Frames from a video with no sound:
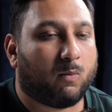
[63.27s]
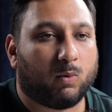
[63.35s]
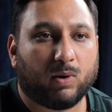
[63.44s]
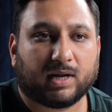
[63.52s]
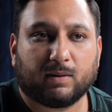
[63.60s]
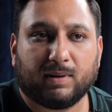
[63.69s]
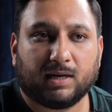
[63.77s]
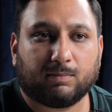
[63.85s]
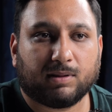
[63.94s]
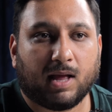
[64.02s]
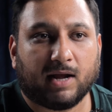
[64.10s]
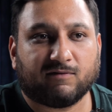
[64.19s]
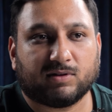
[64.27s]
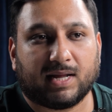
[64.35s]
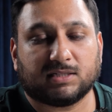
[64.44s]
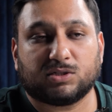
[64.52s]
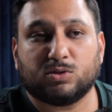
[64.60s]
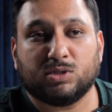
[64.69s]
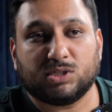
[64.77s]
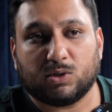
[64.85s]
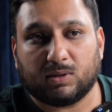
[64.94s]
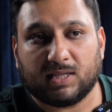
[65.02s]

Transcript: we recommend applying for that as soon as you're